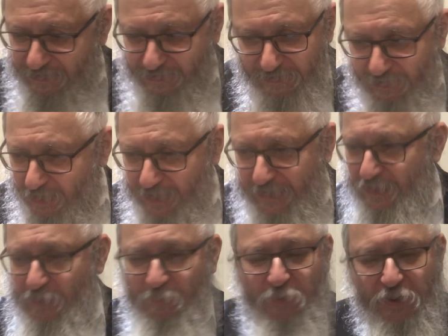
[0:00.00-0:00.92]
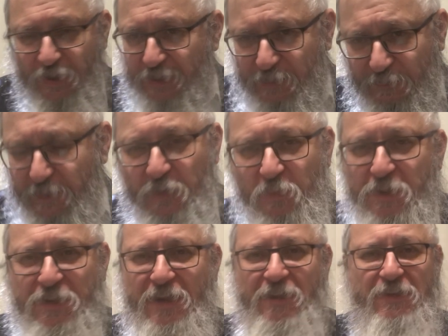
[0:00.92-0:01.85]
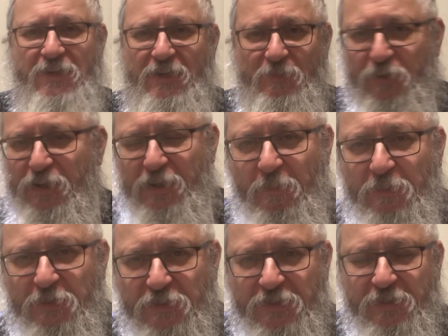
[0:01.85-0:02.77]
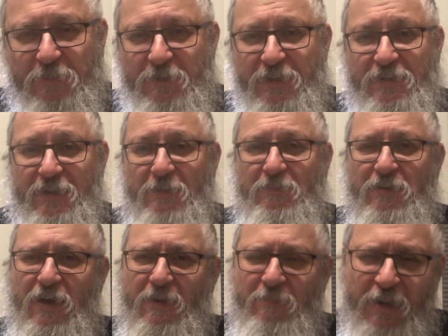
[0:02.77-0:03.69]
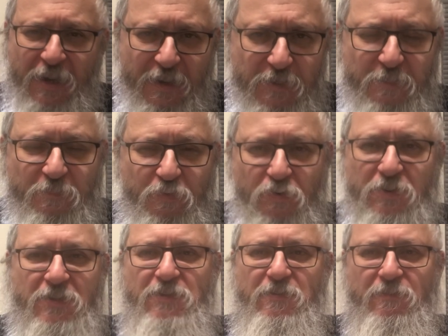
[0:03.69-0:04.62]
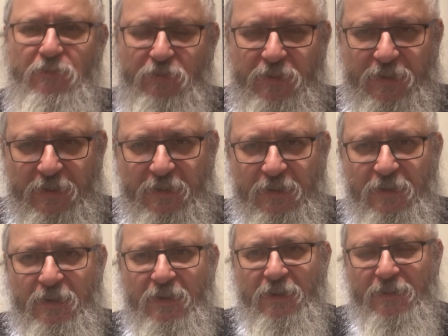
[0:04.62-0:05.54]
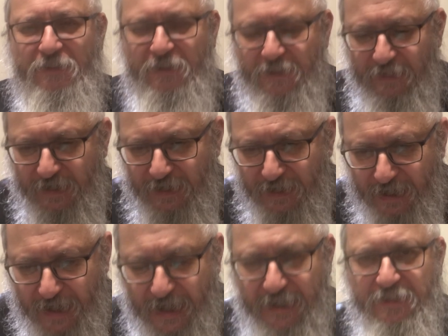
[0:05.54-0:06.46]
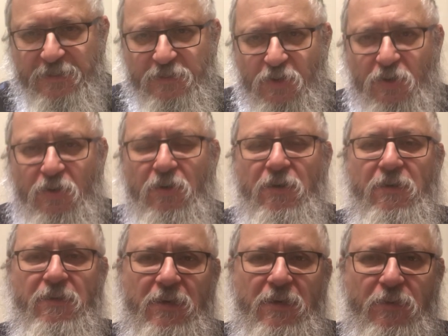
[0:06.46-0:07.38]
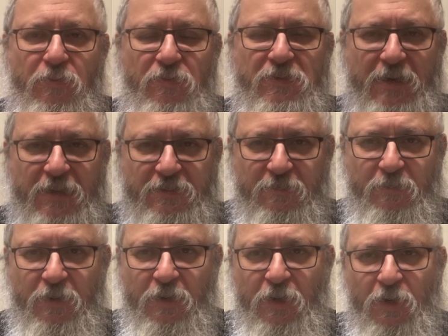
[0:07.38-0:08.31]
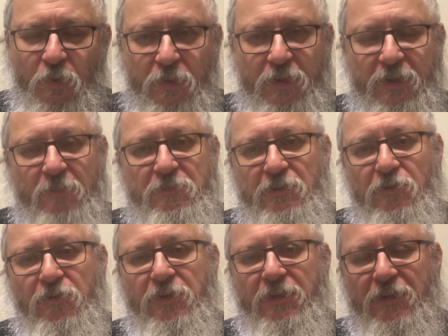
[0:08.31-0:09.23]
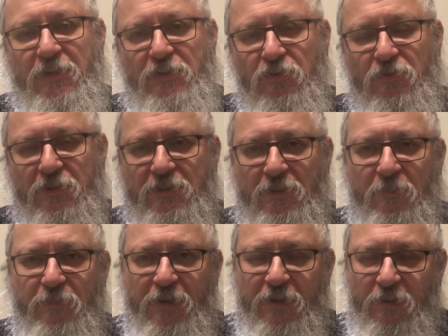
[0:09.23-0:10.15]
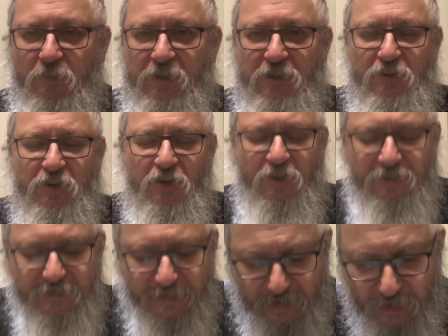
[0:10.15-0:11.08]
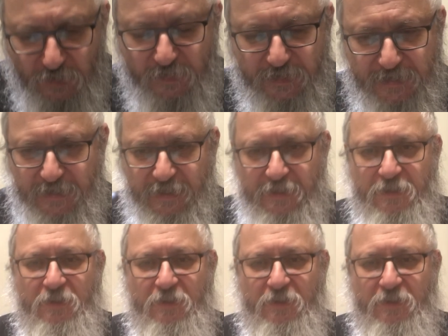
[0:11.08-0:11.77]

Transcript: the whole idea of putting on tefillin with another yid, putting on mezuzah, but at the same time, the importance of learning. The highest, the koch, the enthusiasm when it comes to learning, and that's certainly something that we need to continuously